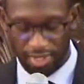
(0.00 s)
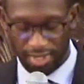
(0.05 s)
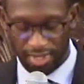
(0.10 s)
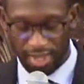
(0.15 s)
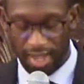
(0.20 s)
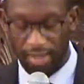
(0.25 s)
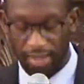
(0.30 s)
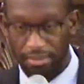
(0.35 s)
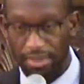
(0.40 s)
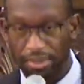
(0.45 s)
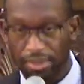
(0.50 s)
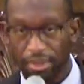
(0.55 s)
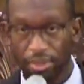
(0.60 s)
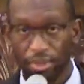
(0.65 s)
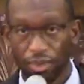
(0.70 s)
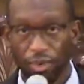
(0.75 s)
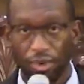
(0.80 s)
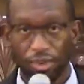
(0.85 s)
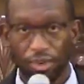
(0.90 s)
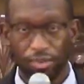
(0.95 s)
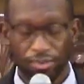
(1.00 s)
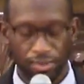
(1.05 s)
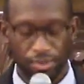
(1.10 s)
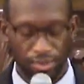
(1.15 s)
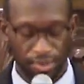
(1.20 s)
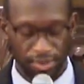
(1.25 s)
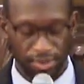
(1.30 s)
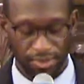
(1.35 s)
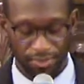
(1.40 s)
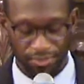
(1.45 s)
To God be the glory
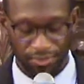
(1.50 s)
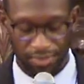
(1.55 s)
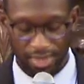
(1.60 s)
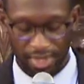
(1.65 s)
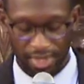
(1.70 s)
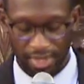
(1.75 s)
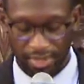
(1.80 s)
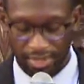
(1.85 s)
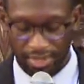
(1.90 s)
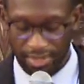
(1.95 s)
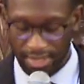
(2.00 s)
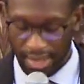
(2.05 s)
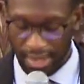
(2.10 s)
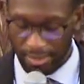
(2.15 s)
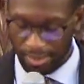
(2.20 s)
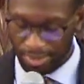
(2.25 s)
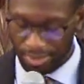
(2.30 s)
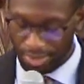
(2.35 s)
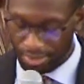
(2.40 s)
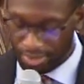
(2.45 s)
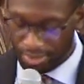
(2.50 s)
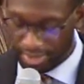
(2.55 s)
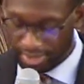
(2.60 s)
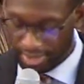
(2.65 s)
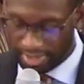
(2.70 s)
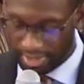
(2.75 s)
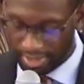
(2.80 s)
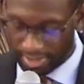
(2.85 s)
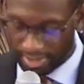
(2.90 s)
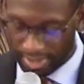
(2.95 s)
for this
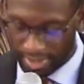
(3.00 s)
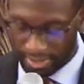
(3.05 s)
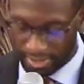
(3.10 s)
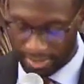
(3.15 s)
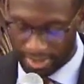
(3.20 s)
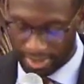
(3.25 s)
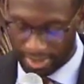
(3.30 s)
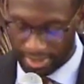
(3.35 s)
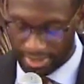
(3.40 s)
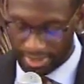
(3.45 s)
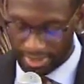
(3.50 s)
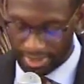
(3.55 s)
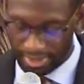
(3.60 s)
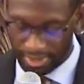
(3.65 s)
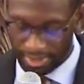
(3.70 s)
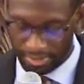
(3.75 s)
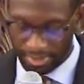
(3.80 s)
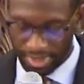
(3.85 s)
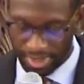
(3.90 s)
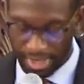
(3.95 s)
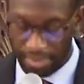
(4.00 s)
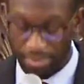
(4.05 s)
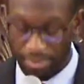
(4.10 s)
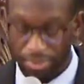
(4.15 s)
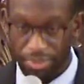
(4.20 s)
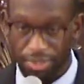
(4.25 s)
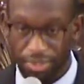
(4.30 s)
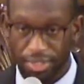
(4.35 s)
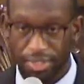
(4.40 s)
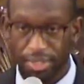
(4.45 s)
opportunity and the ability to be
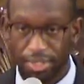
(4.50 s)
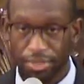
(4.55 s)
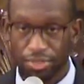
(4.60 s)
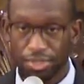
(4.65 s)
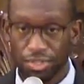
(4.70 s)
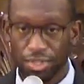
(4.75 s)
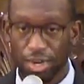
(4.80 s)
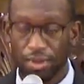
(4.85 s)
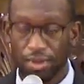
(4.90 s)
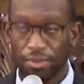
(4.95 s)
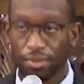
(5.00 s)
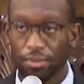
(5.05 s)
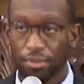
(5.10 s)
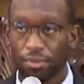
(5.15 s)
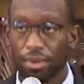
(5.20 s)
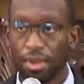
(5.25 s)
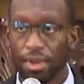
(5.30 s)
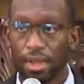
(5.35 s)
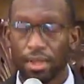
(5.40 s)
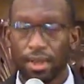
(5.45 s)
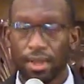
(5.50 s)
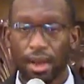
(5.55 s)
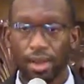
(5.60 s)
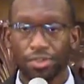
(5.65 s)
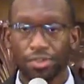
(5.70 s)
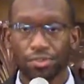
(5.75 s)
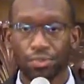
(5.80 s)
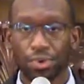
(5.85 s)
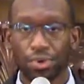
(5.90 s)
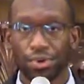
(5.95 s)
able to still share in
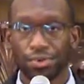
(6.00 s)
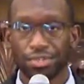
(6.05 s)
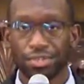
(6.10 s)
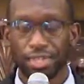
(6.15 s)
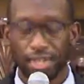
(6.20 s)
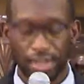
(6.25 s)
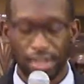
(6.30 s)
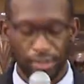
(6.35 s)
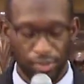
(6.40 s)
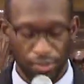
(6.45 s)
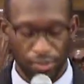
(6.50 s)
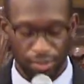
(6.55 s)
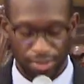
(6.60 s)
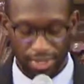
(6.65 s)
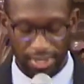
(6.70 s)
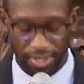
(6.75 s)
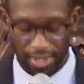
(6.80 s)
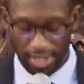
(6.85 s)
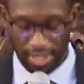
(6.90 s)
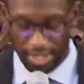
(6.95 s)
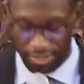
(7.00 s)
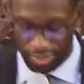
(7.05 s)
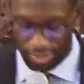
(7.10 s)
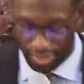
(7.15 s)
God's word together with each